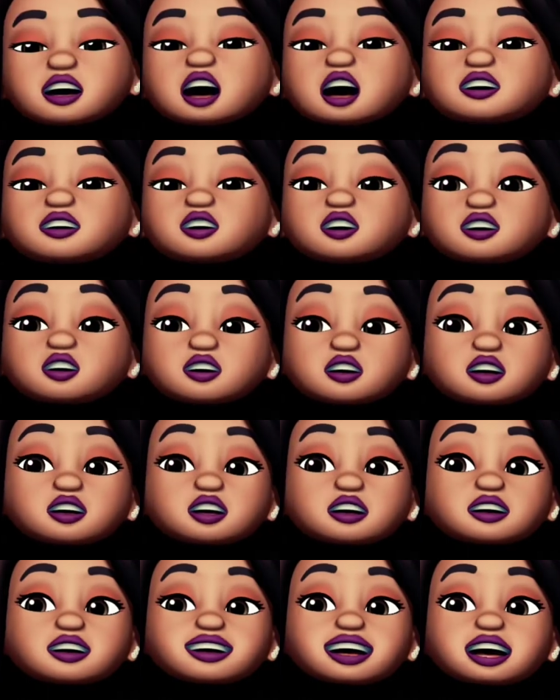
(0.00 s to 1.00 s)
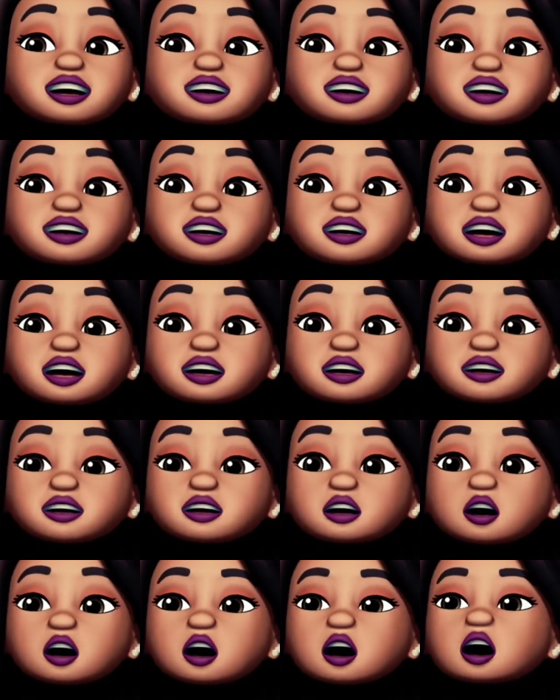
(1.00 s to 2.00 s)
The tortoise then said,
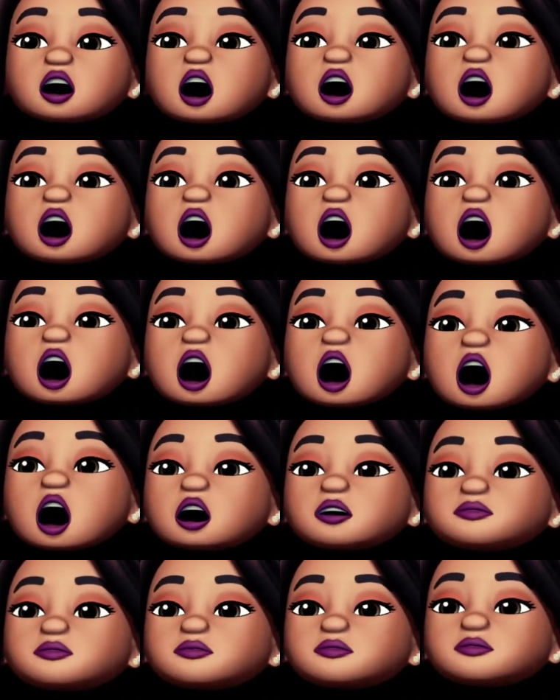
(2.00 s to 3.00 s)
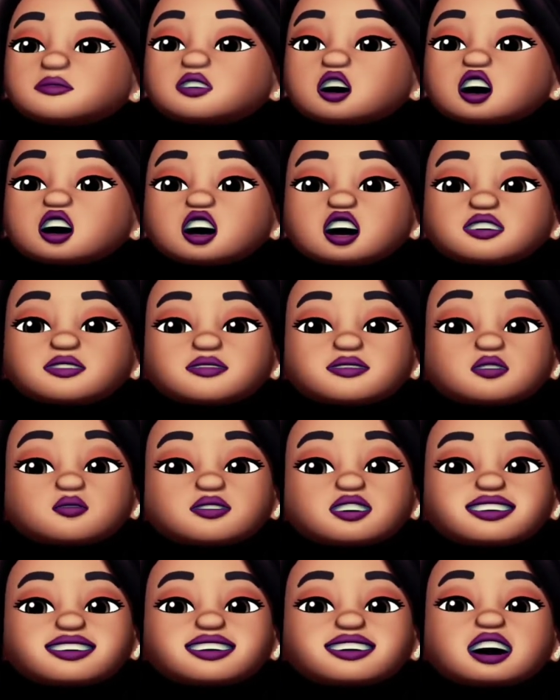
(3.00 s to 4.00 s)
I will give you
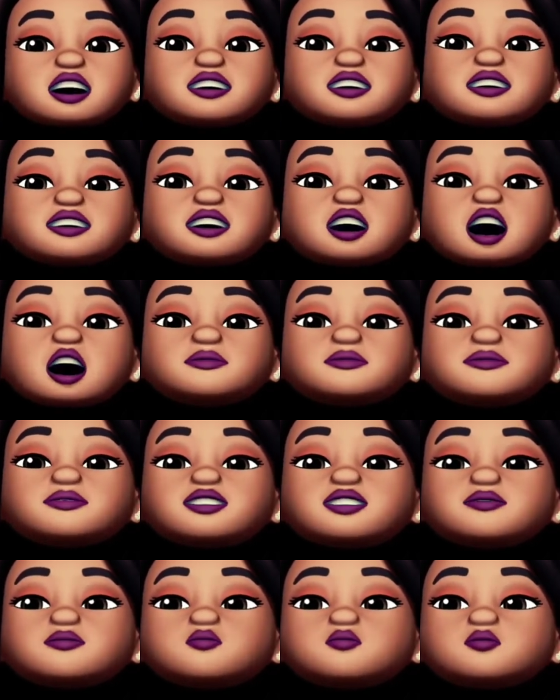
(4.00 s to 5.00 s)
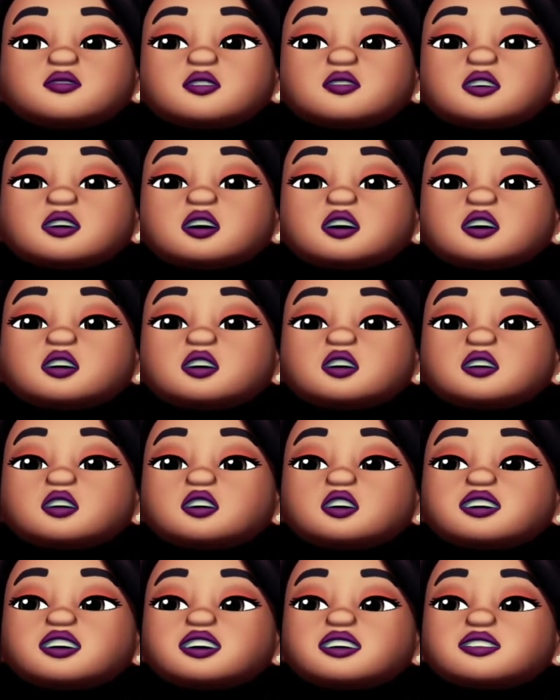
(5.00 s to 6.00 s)
six yams, but
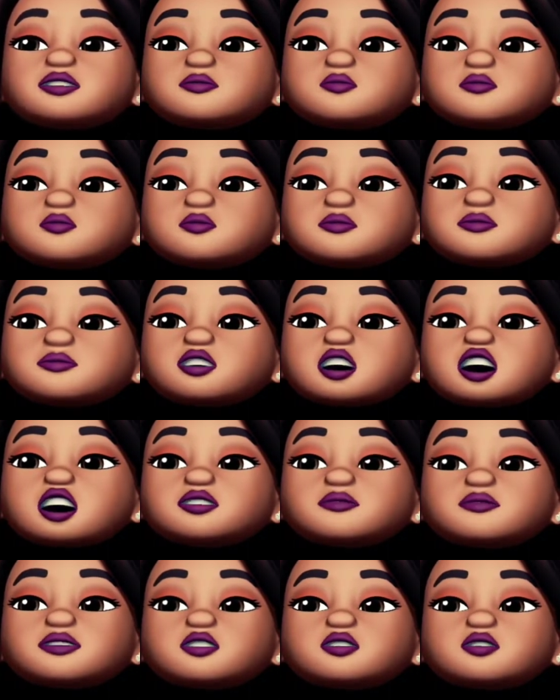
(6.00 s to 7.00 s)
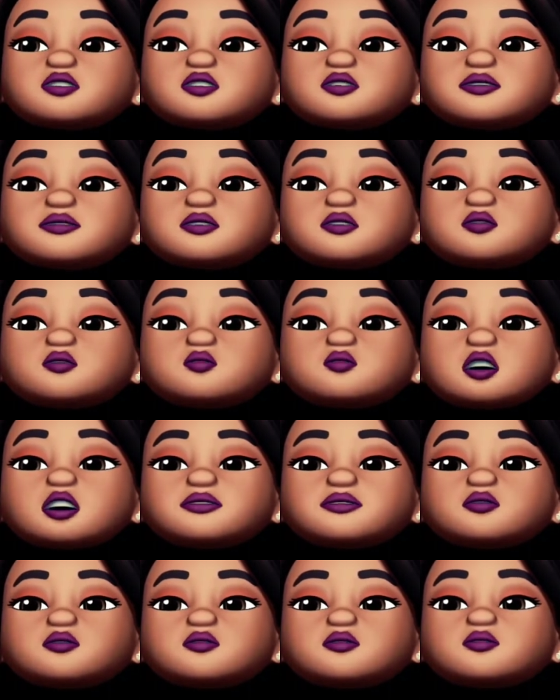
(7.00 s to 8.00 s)
this will be in return for twelve
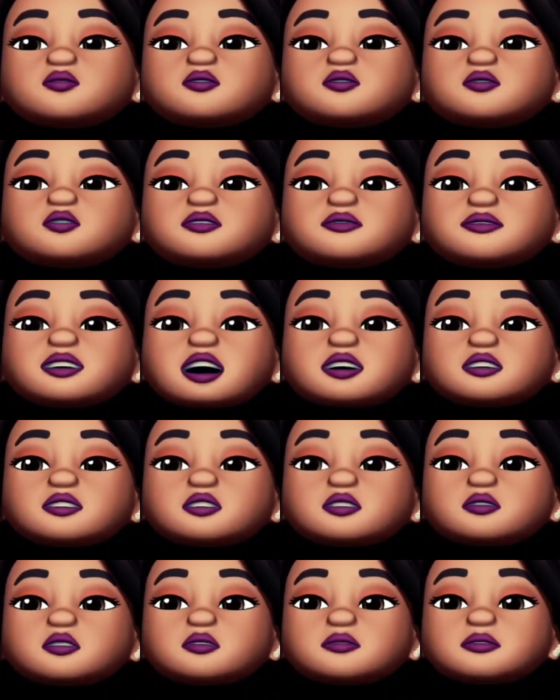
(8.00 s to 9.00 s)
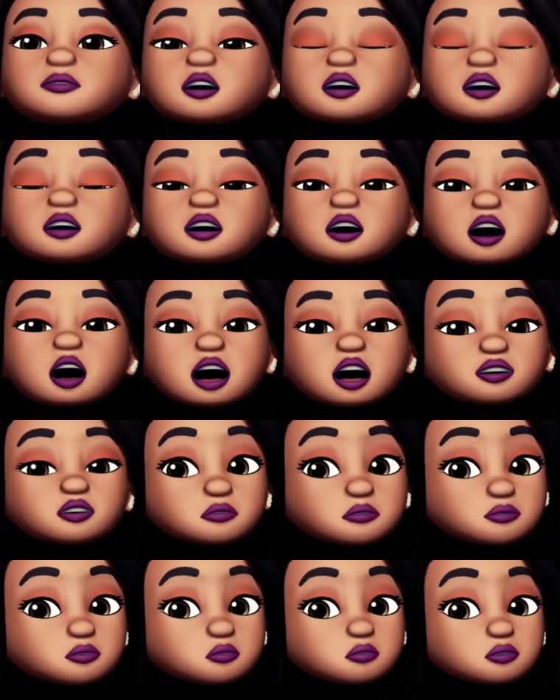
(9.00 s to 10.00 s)
strokes of my club. Are you
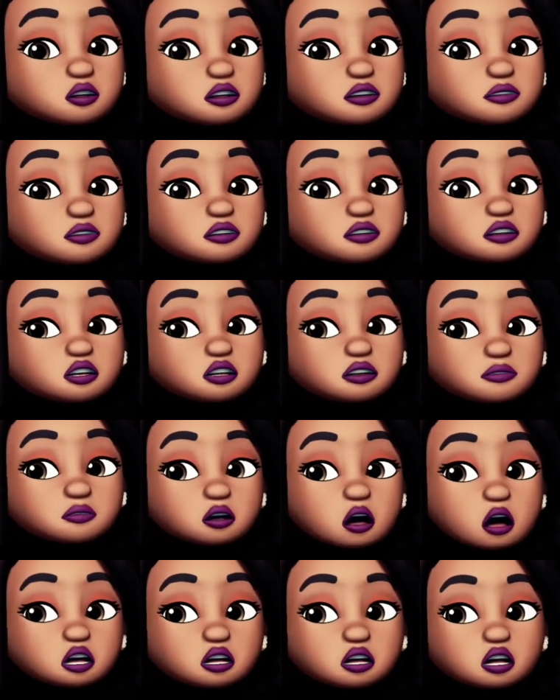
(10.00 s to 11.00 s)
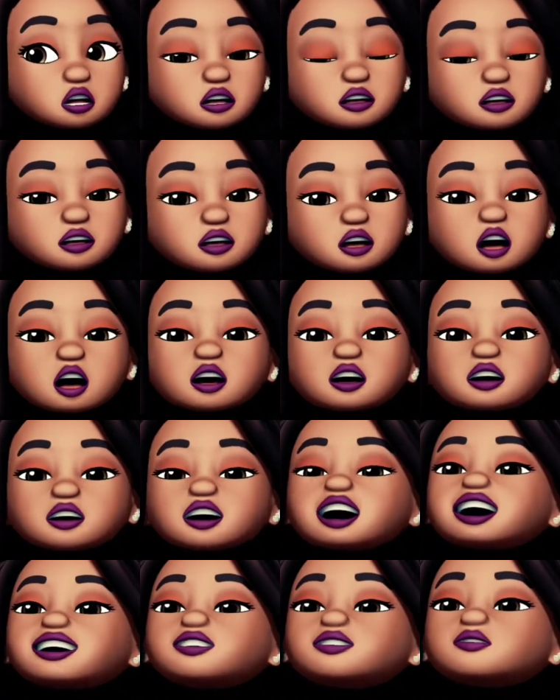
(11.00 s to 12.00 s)
prepared for this bargain?
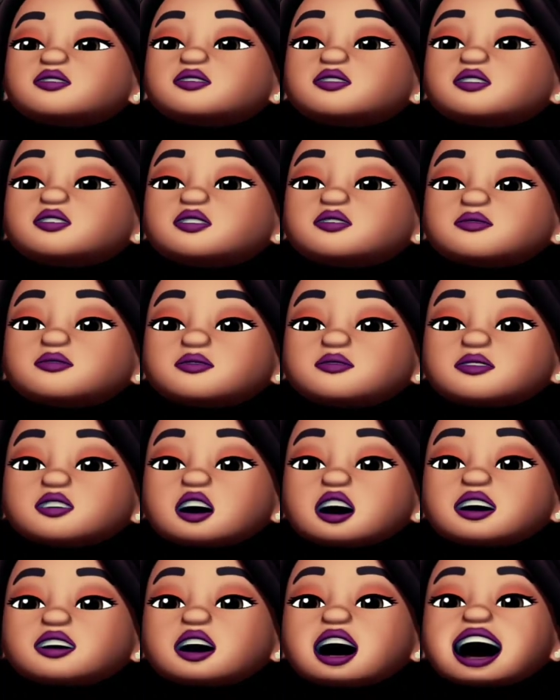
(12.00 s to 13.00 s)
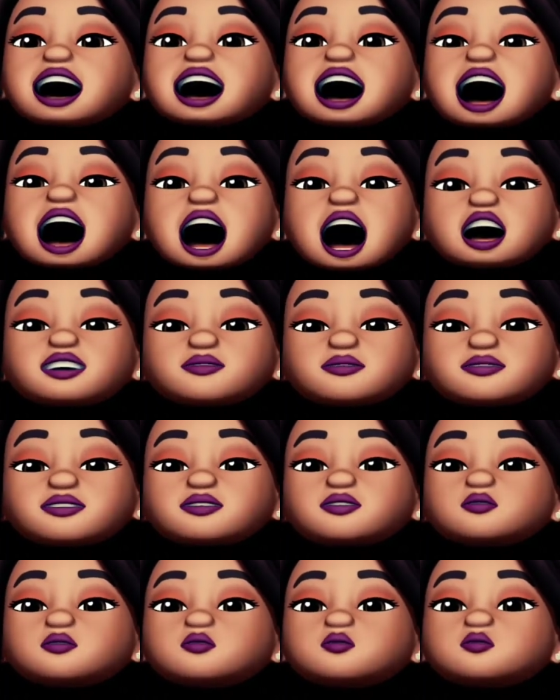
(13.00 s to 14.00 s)
Yes, Tortoise replied. I agree
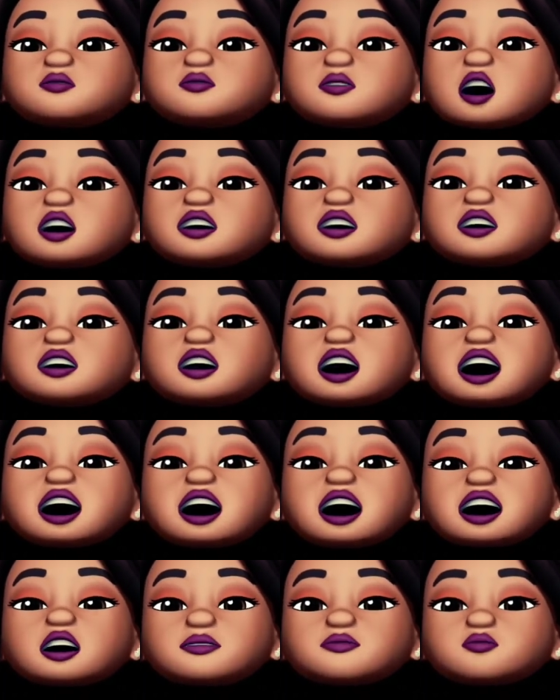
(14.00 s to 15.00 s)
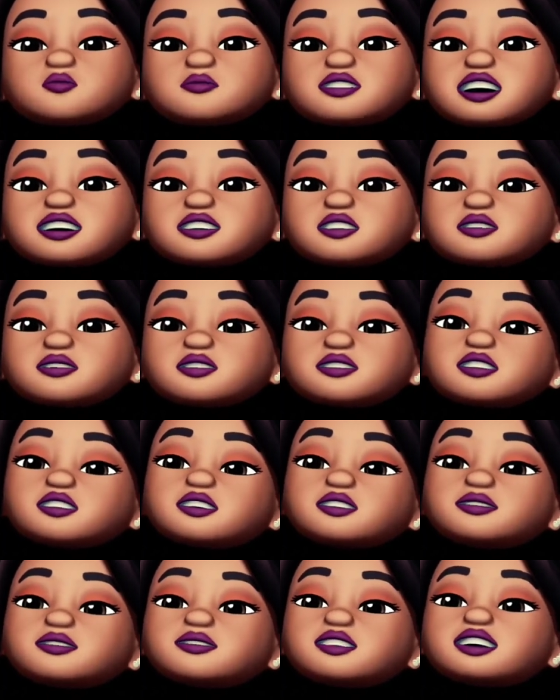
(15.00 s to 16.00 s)
to your bargain. I am ready to
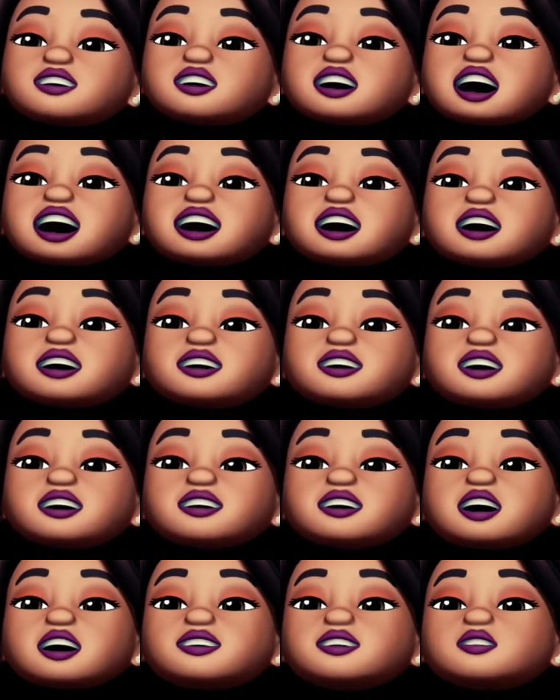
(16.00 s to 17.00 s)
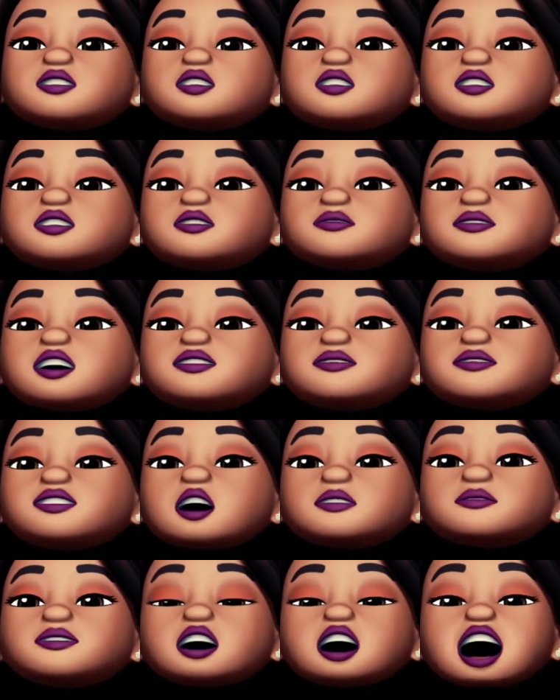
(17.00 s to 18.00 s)
sacrifice anything as long as my
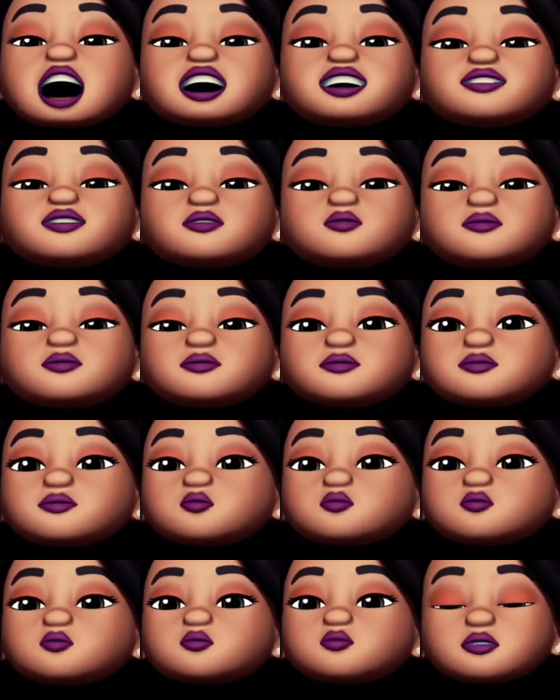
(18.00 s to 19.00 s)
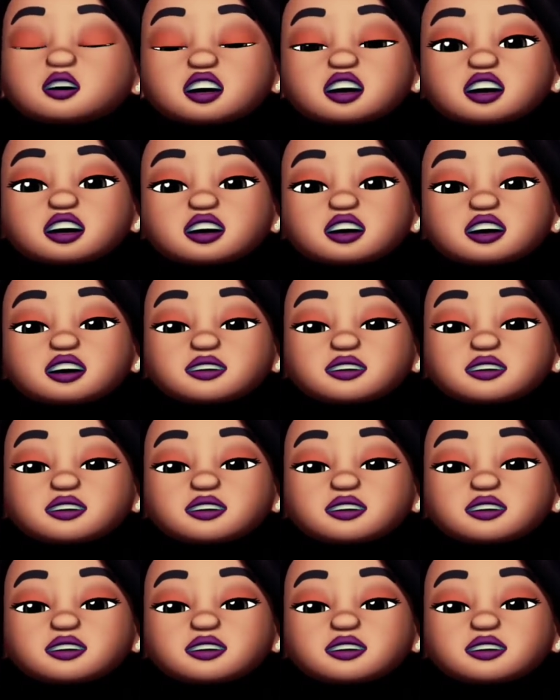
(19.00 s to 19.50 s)
family has some food to eat.